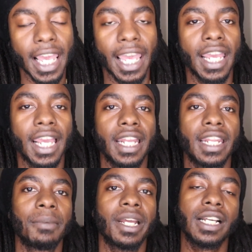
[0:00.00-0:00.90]

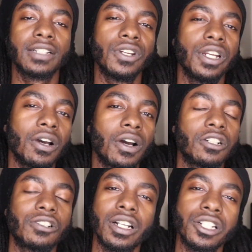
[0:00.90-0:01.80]
and in my next video
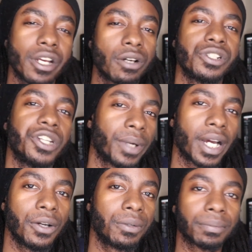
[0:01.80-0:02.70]
I'll try to shout you
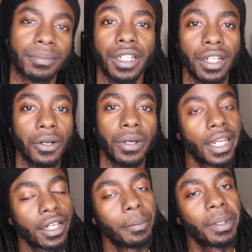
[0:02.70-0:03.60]
out. You know, it
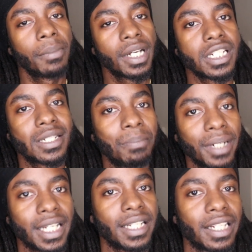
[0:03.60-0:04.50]
ain't gonna be much,
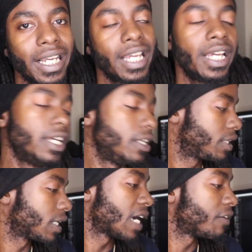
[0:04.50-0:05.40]
but
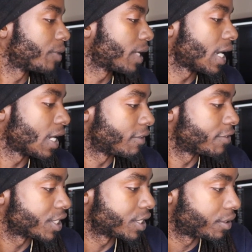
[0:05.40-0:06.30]
you could have what I have,
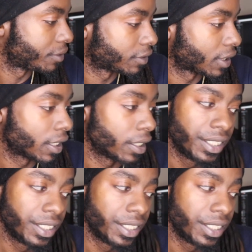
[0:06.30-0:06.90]
shit, at